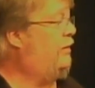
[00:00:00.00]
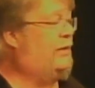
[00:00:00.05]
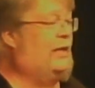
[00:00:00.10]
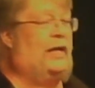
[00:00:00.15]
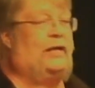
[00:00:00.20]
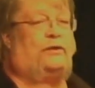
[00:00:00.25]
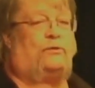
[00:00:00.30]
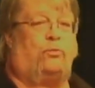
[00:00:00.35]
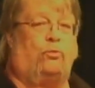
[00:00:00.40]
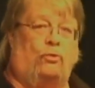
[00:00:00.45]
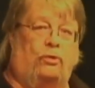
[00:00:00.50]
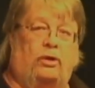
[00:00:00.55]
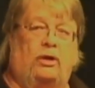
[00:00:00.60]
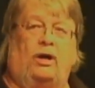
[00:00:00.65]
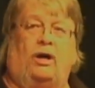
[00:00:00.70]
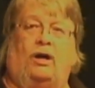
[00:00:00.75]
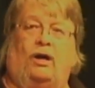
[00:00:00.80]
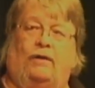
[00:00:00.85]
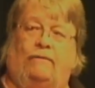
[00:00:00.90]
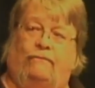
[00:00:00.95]
That's where
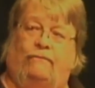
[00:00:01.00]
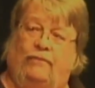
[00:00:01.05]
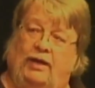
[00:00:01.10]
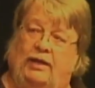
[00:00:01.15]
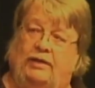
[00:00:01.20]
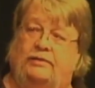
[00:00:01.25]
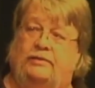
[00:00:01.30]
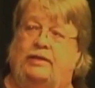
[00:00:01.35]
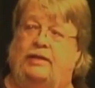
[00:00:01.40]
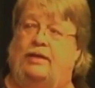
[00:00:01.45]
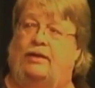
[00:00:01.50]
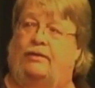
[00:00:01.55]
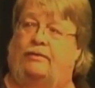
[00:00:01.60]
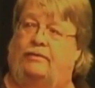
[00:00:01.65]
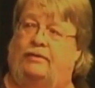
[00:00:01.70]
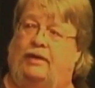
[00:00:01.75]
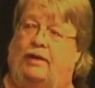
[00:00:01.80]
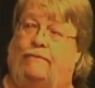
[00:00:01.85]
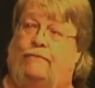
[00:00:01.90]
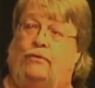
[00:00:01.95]
God finds out
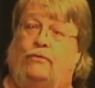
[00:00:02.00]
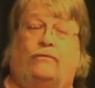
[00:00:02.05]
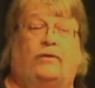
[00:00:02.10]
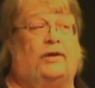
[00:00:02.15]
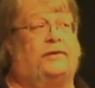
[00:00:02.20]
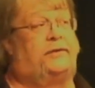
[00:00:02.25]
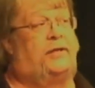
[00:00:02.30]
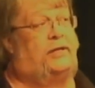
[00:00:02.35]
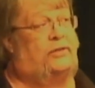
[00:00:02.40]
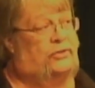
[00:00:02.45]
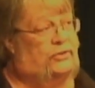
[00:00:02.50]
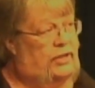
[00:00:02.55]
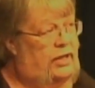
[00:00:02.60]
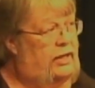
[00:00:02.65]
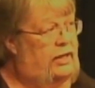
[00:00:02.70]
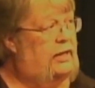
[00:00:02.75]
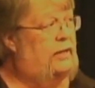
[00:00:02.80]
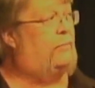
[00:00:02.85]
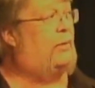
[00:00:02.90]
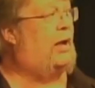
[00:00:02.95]
if you've got that
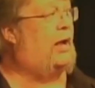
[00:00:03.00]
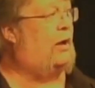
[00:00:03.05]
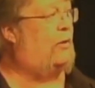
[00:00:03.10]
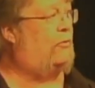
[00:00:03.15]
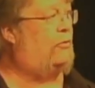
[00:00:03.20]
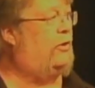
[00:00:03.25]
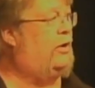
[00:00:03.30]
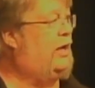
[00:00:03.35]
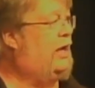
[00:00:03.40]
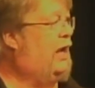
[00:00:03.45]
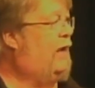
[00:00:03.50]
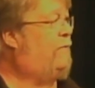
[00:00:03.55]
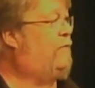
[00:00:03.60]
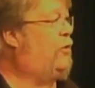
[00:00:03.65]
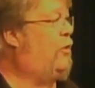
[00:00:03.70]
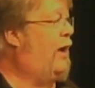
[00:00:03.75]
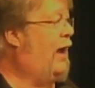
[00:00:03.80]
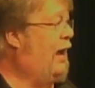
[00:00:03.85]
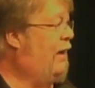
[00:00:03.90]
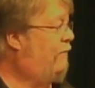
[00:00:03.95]
staying power, if
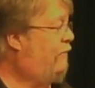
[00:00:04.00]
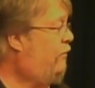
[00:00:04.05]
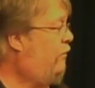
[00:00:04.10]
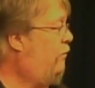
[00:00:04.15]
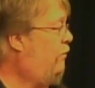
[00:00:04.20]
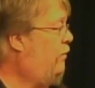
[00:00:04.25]
you have